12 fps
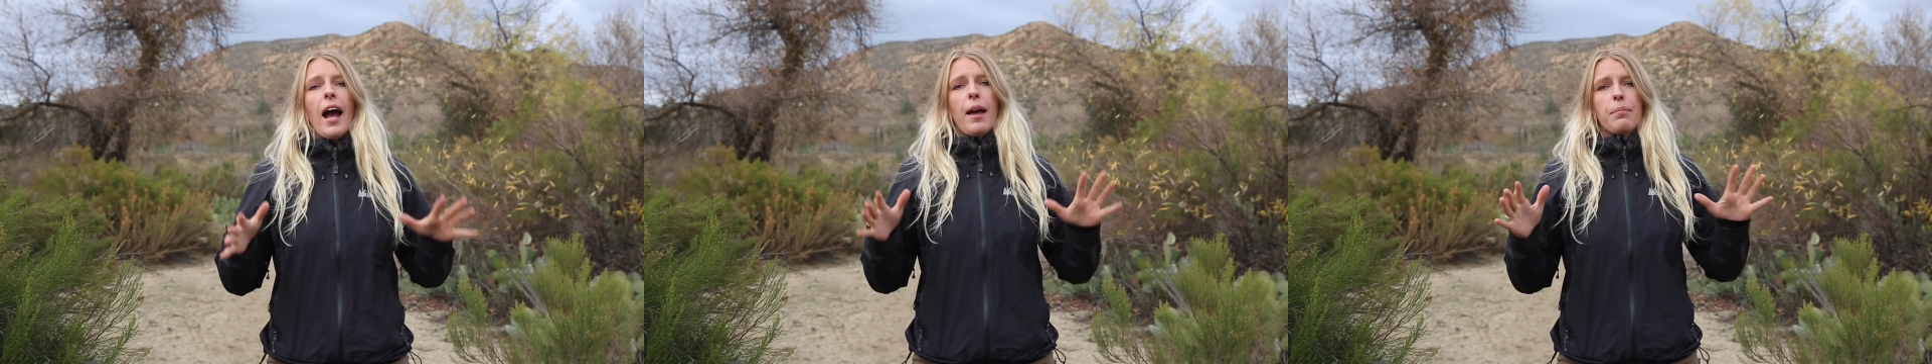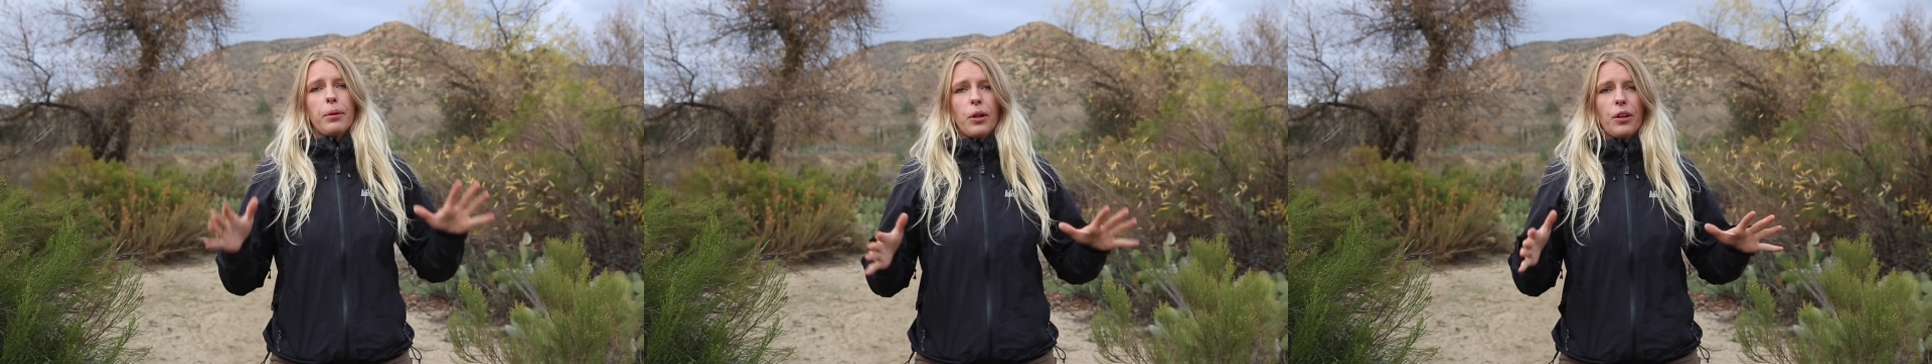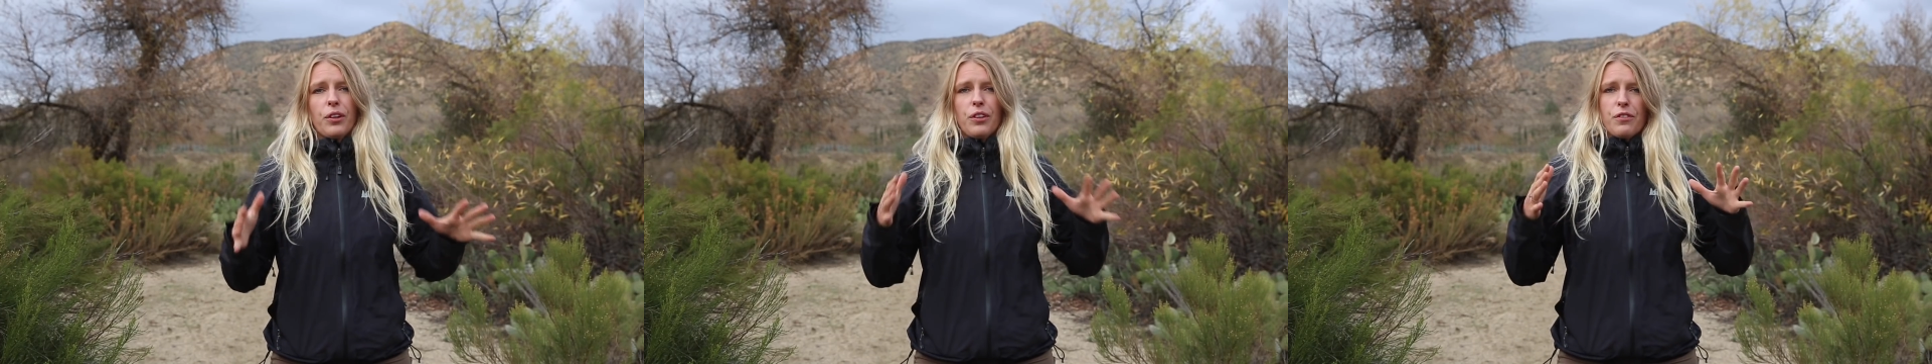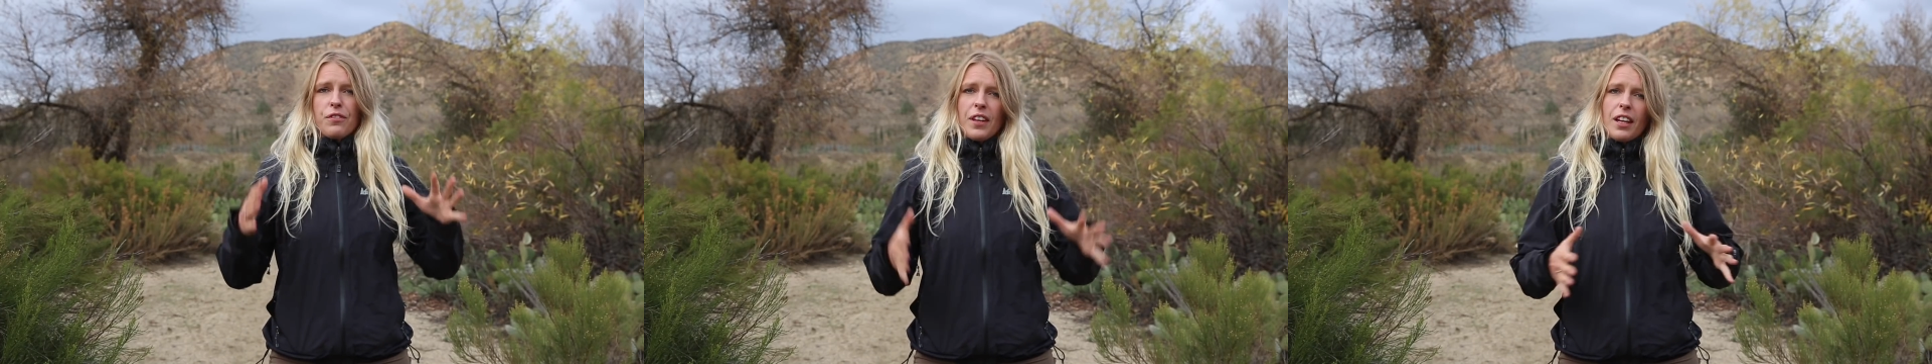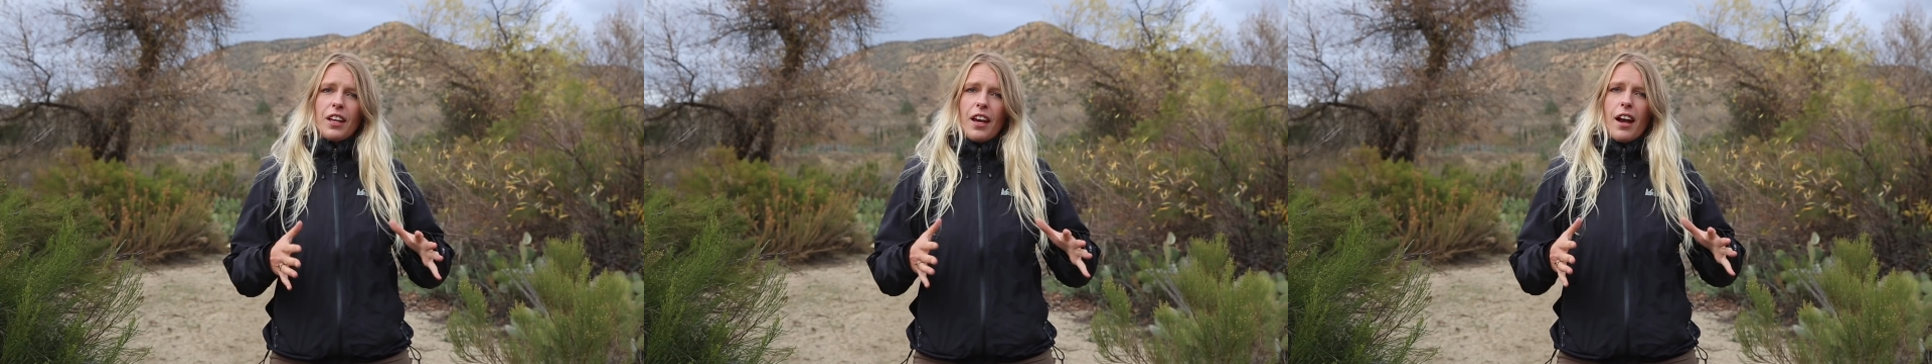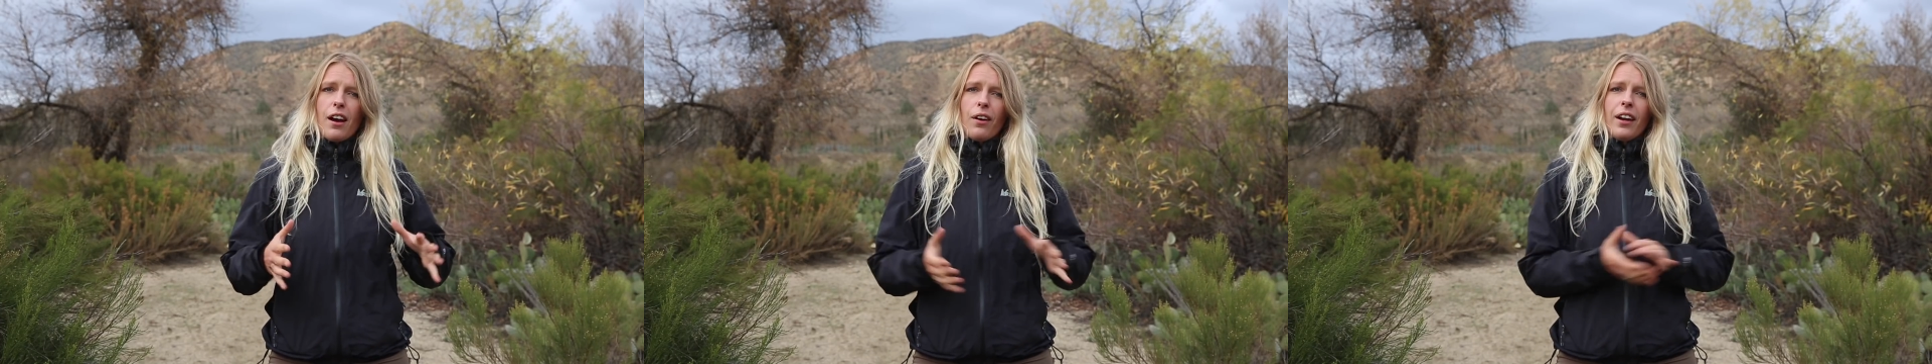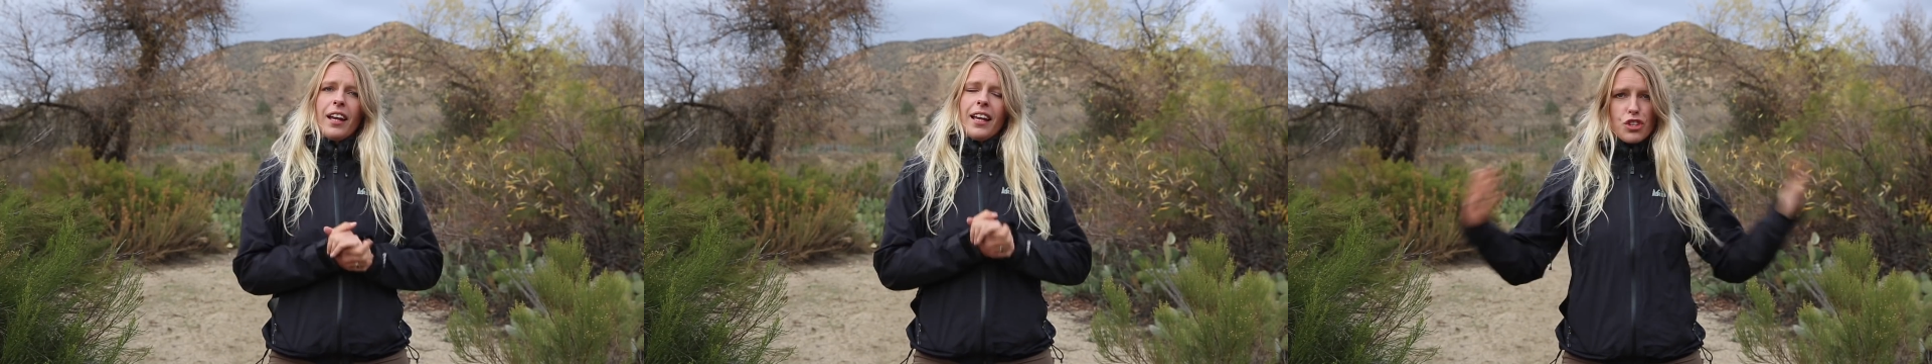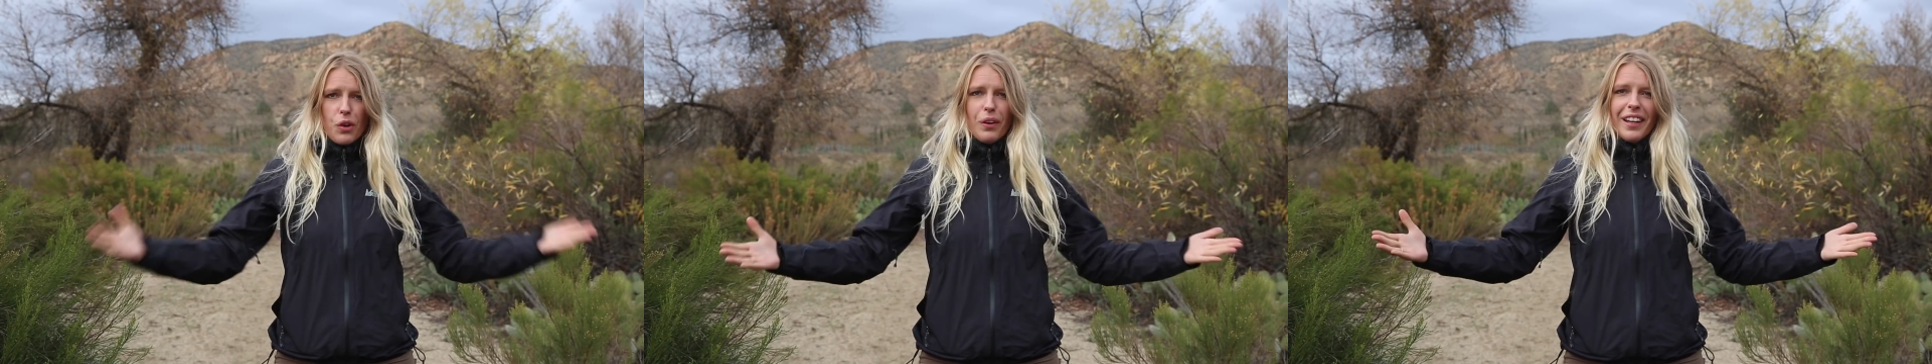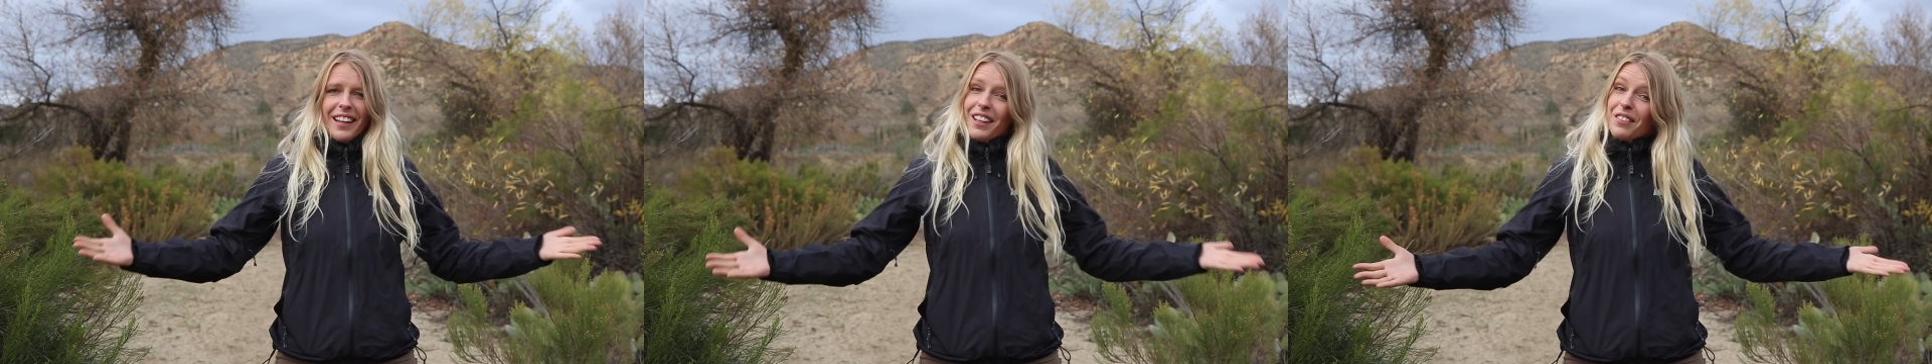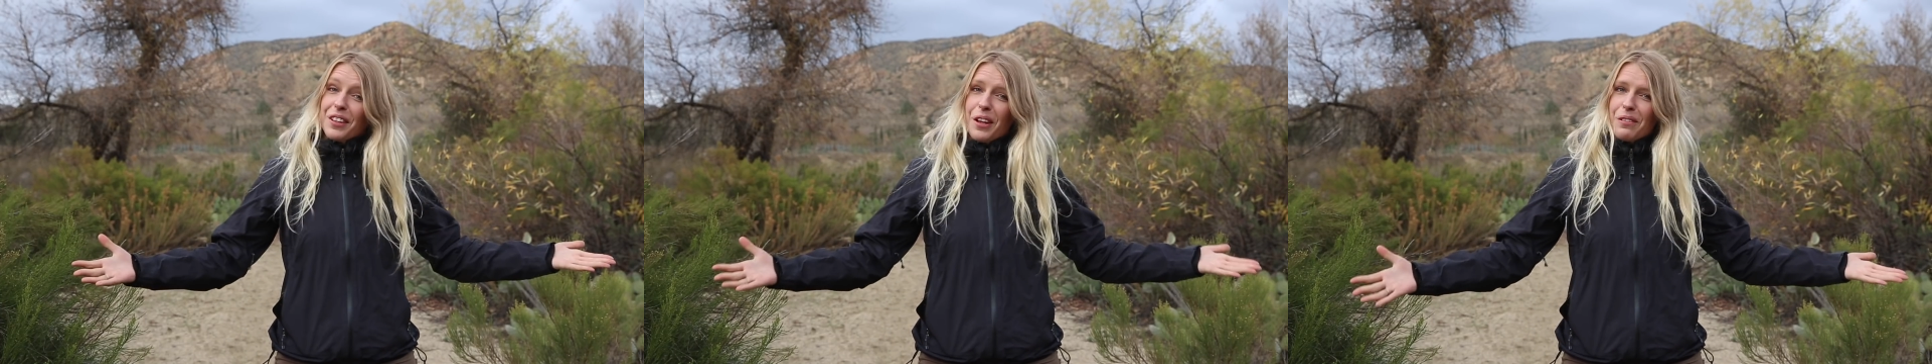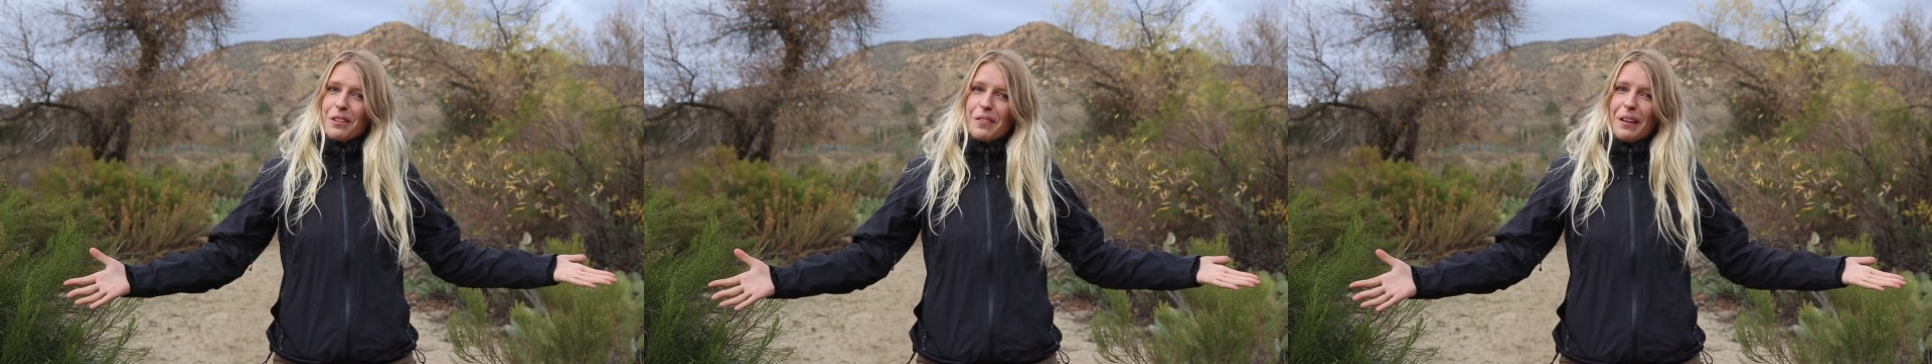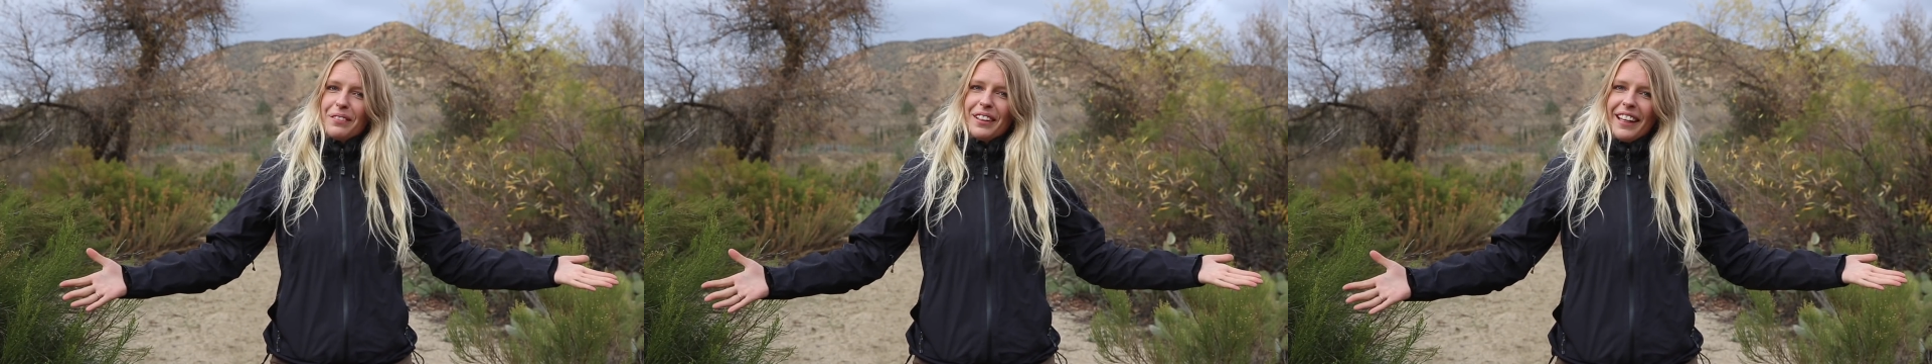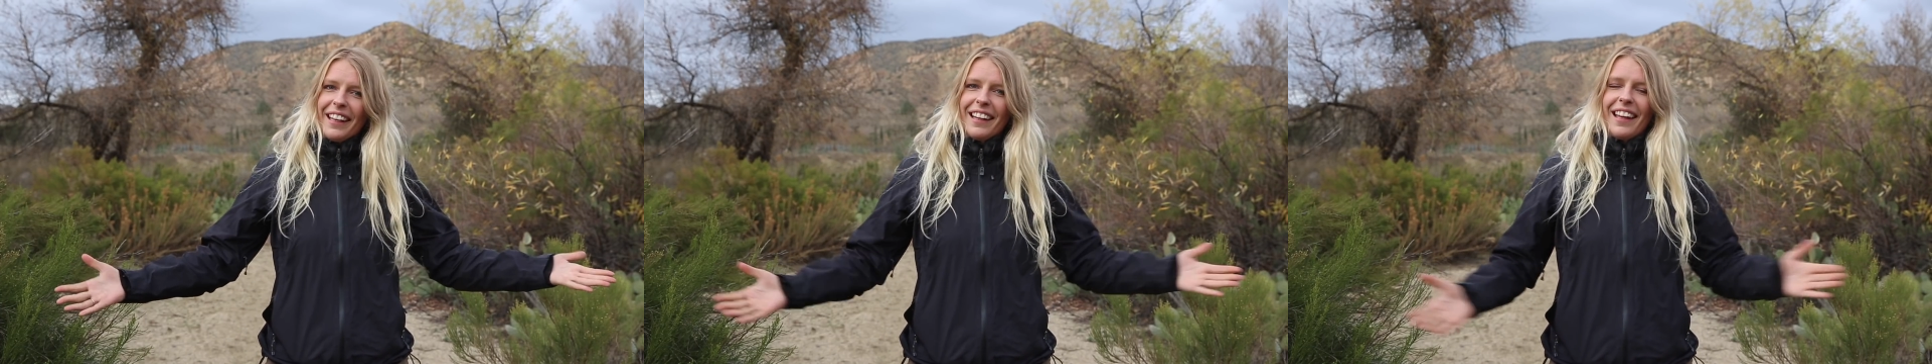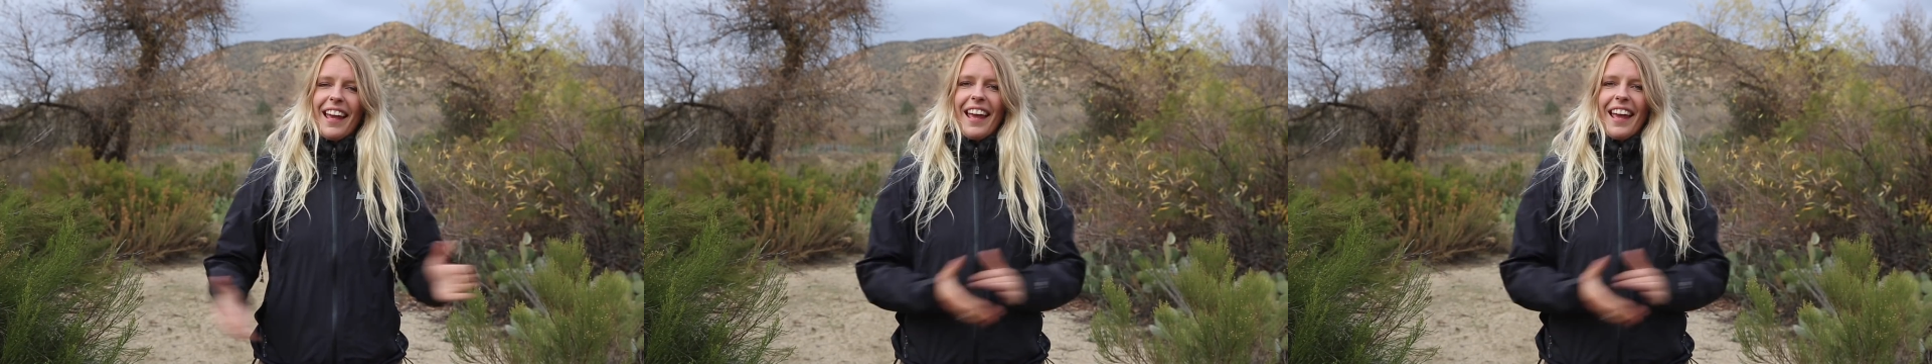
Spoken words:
I upload a new video. Join Evie Nova family,